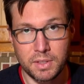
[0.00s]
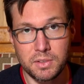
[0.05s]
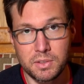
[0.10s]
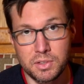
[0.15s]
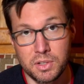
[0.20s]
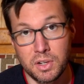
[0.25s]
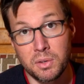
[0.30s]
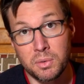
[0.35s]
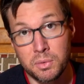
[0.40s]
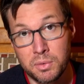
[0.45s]

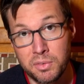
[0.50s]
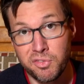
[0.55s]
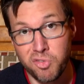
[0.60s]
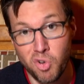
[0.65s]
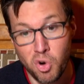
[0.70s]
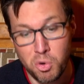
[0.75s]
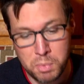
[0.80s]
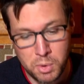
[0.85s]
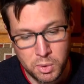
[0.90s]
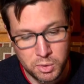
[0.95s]
so
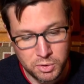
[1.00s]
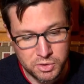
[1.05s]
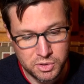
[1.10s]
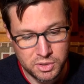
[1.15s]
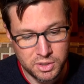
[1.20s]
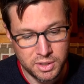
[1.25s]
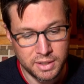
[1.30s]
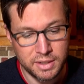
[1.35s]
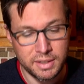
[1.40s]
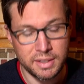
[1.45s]
4
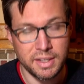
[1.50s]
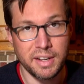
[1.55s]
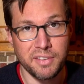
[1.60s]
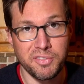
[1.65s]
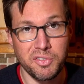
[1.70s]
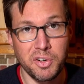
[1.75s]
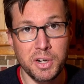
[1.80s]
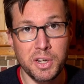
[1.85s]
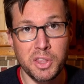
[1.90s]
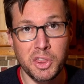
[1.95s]
bolts. And
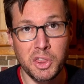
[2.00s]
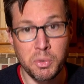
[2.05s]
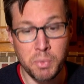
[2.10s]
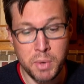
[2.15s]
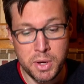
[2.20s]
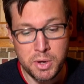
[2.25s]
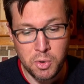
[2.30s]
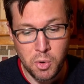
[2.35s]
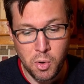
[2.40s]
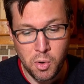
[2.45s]
if we did
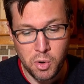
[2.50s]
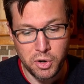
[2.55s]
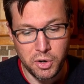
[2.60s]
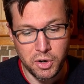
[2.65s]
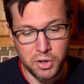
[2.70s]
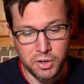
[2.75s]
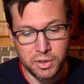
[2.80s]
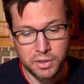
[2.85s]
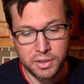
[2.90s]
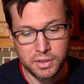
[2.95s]
3
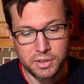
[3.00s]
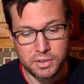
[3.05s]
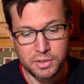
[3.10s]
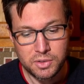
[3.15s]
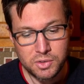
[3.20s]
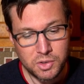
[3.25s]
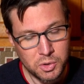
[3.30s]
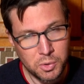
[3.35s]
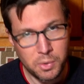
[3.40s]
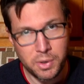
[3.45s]
quarter,
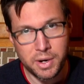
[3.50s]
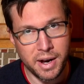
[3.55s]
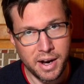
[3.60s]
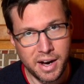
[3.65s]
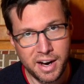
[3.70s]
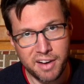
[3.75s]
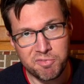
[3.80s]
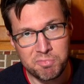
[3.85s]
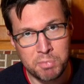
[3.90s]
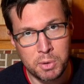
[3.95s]

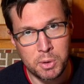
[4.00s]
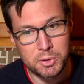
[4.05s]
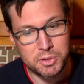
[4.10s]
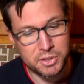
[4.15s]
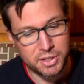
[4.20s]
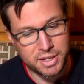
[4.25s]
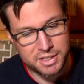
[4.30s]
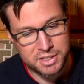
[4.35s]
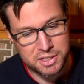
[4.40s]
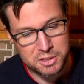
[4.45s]
2.5
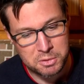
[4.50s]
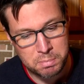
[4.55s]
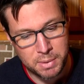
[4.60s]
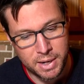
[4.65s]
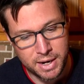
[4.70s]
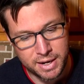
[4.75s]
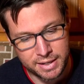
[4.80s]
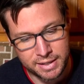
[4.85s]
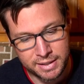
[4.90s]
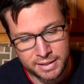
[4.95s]
bolts gets us
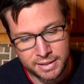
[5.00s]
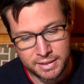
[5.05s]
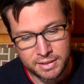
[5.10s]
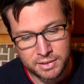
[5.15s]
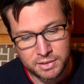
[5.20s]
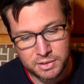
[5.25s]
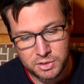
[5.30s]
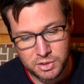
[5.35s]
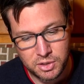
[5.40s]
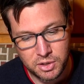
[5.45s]
by,
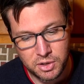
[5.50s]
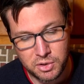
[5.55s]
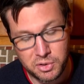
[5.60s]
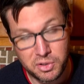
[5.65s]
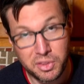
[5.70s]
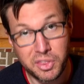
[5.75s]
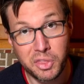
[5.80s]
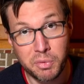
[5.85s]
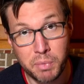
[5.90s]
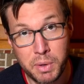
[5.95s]

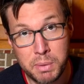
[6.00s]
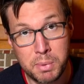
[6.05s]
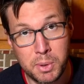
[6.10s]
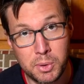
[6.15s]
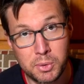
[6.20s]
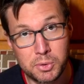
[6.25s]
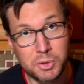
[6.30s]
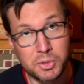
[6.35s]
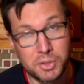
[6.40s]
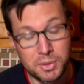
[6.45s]
so 3
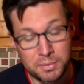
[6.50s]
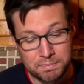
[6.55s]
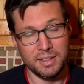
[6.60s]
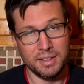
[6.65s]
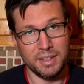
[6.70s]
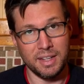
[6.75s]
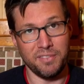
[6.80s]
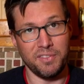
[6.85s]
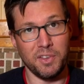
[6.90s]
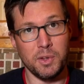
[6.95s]
bolts.
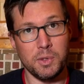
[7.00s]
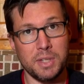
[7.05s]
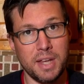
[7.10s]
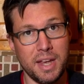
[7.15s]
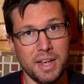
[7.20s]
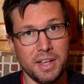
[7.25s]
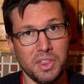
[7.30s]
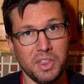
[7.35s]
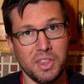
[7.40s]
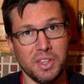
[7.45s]
If you
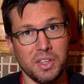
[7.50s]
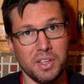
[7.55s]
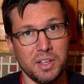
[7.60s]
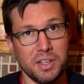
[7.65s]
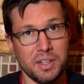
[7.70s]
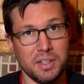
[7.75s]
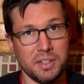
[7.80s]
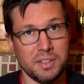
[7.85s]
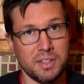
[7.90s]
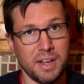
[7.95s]
take
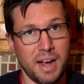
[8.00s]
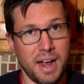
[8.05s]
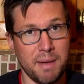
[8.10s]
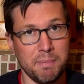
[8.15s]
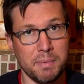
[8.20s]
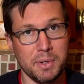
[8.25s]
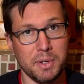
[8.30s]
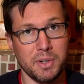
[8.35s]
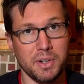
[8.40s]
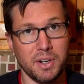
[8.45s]
the
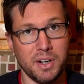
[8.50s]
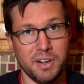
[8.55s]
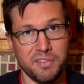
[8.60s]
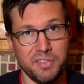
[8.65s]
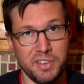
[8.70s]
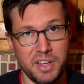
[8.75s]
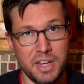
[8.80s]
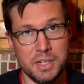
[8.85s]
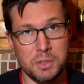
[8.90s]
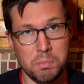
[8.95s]
diameter
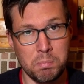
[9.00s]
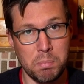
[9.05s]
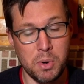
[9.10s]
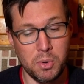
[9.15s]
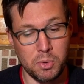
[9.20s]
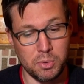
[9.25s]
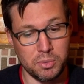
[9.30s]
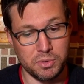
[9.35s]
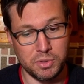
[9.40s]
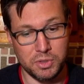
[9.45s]
of each
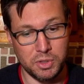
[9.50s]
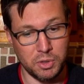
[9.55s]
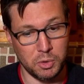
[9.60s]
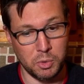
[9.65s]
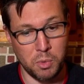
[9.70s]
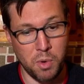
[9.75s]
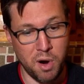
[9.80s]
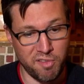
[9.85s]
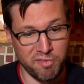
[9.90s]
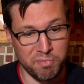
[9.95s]
bolt, so
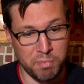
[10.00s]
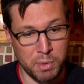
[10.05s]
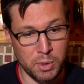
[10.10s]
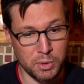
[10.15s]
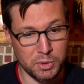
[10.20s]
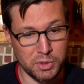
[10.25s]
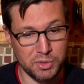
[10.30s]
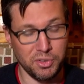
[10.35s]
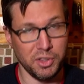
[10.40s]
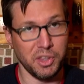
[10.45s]
12
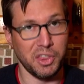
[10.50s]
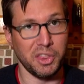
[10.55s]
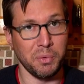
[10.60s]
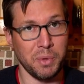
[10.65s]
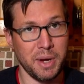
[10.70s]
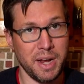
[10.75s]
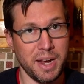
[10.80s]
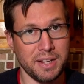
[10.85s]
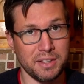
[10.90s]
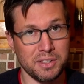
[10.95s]
bolts for the
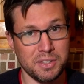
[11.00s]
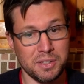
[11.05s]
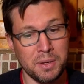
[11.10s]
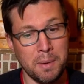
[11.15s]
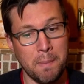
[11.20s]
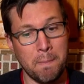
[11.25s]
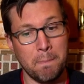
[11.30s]
3 8